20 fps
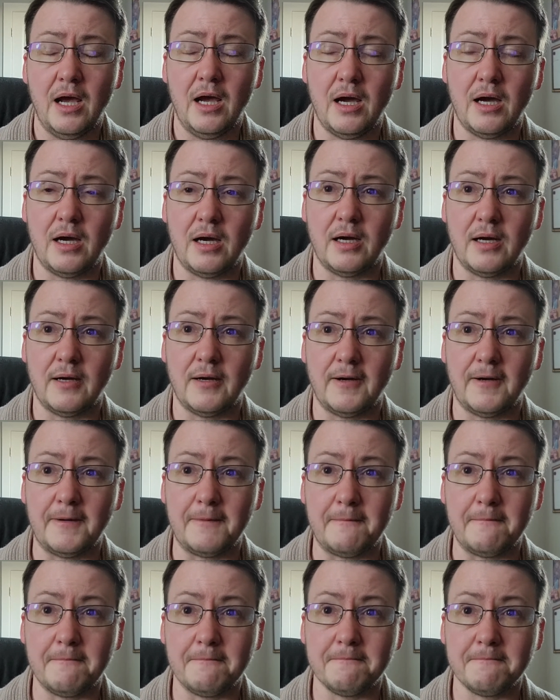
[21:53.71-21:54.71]

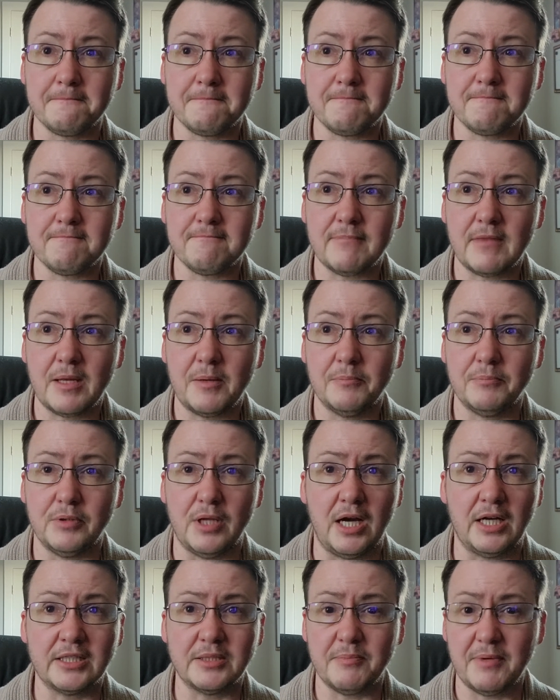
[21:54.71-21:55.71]
um,
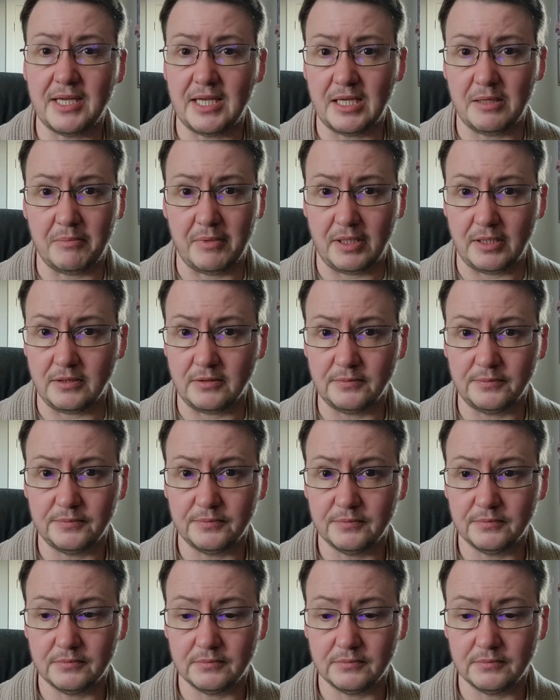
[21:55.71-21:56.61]
blocked my email,